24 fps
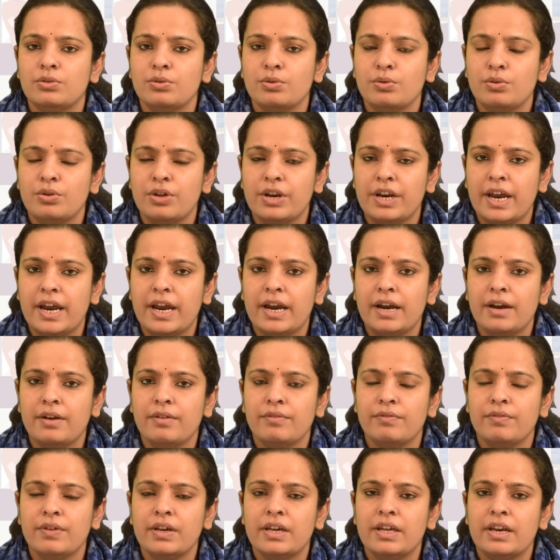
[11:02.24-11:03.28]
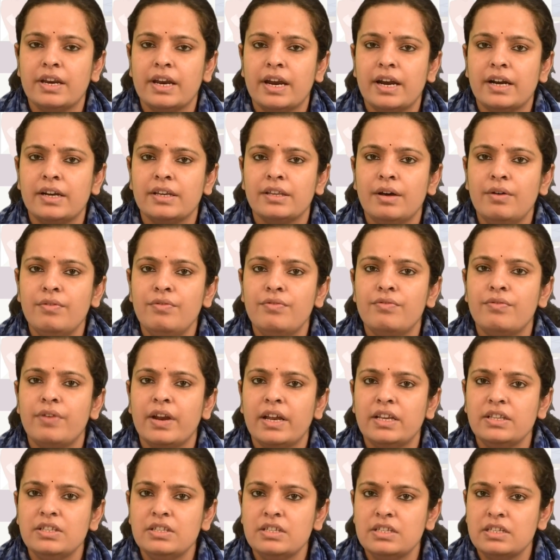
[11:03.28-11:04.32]
create the
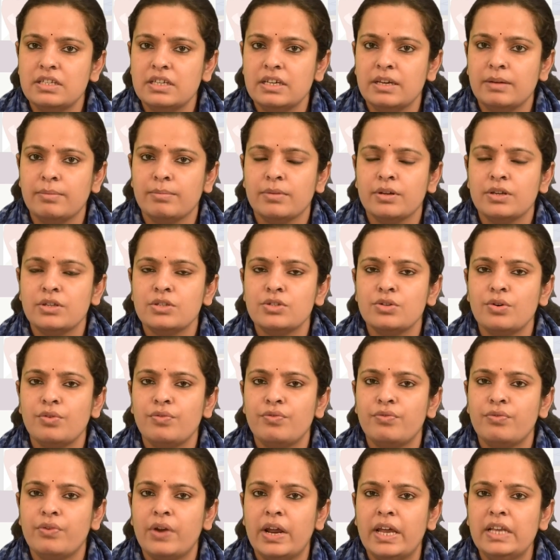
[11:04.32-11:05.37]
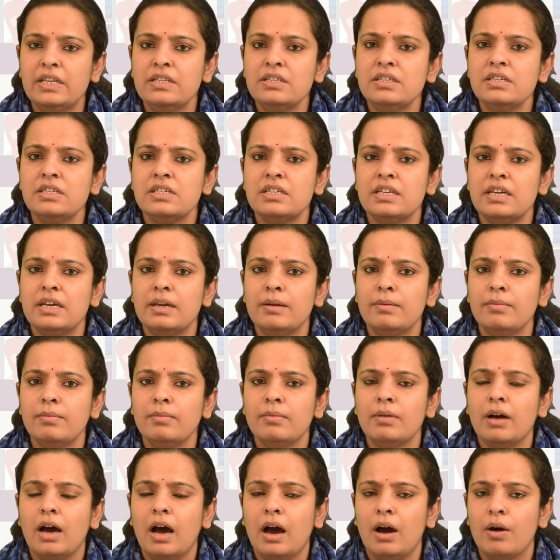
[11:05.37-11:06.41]
French seam. So French
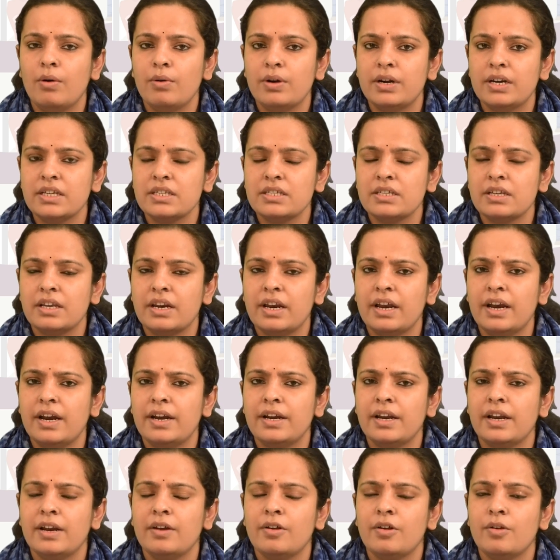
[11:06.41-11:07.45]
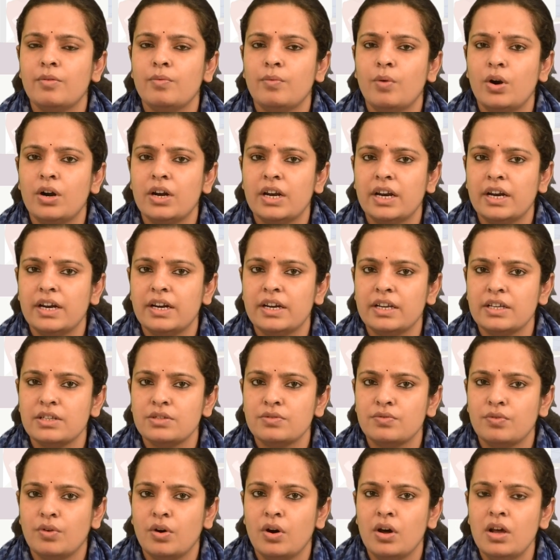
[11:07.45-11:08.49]
seam, how it is created and what it is
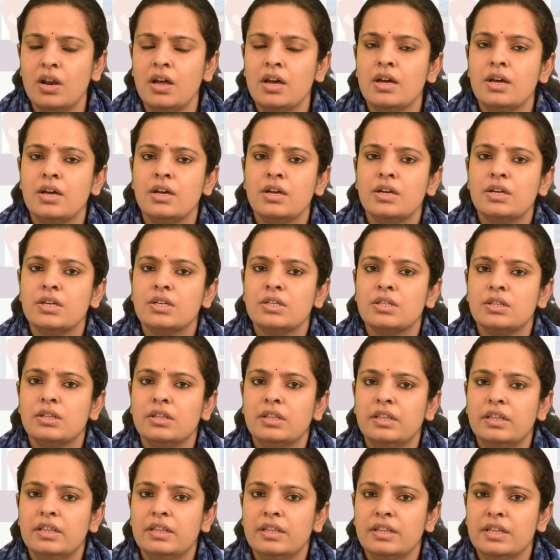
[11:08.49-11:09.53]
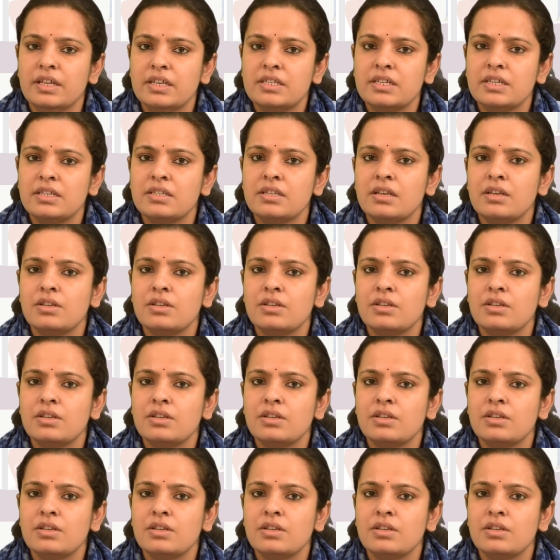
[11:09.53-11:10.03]
for. This is a